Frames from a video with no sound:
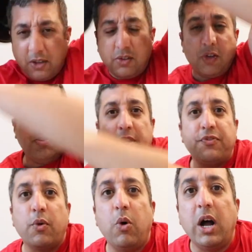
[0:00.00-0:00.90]
so much
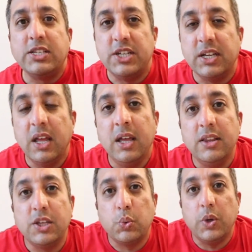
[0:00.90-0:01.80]
for watching
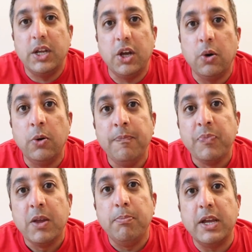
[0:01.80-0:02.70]
this video.
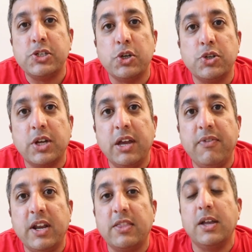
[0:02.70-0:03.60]
Make sure to give
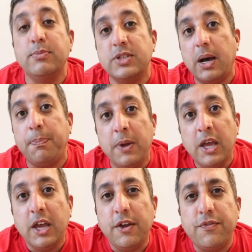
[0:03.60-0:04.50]
it a thumbs up
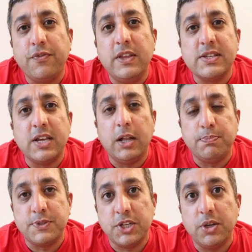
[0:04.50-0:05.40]
if this
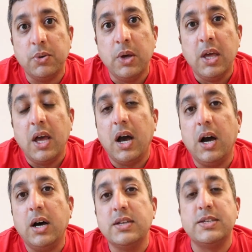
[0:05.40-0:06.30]
helped you.
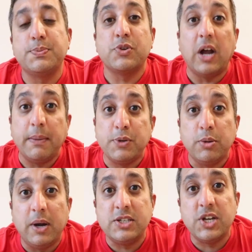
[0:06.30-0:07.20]
Subscribe to
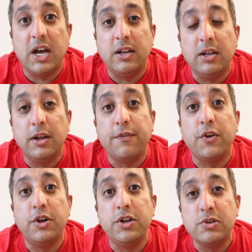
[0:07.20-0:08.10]
my channel if
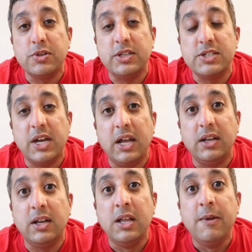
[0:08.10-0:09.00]
you're new to the
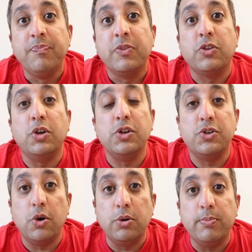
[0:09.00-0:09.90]
channel so you
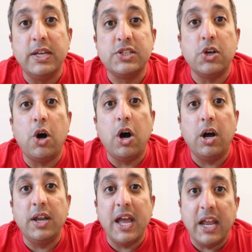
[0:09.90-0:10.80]
don't miss
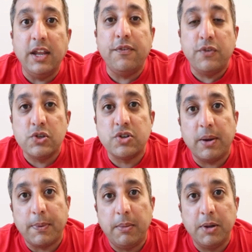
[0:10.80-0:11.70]
on any future
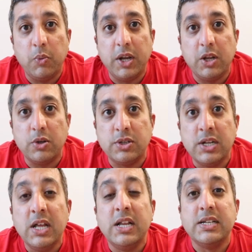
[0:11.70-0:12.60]
upcoming videos.
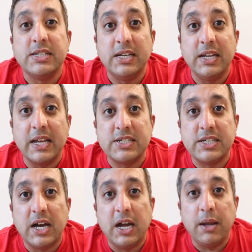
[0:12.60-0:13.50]
Till next
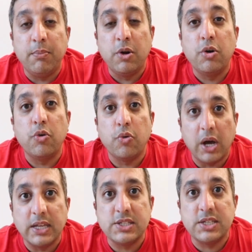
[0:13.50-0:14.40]
time,
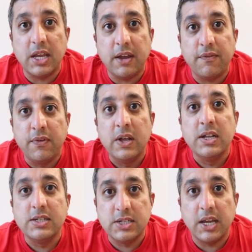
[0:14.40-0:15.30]
ride safe,
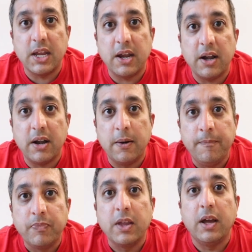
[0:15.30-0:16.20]
take care,
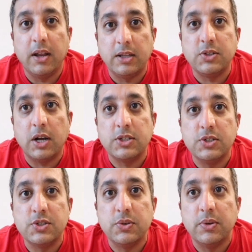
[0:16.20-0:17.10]
and I'll talk to you
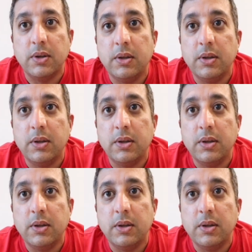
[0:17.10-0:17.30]
soon.